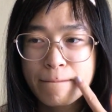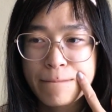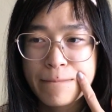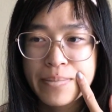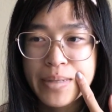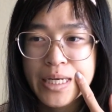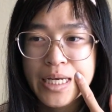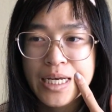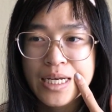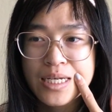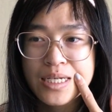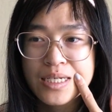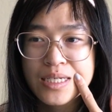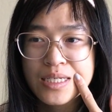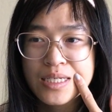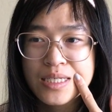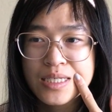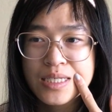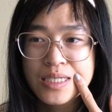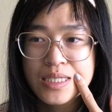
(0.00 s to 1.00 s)

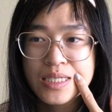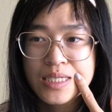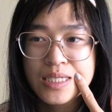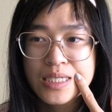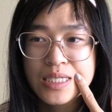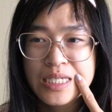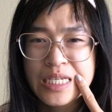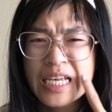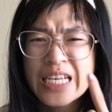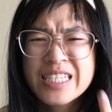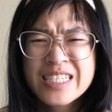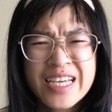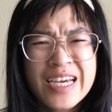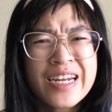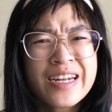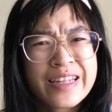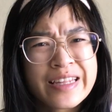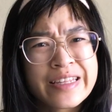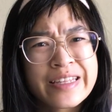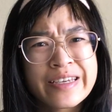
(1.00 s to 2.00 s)
because it's kind
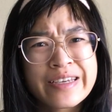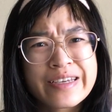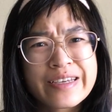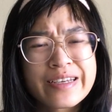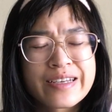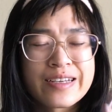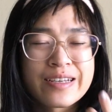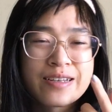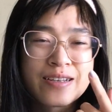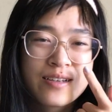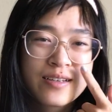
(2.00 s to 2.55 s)
of thick,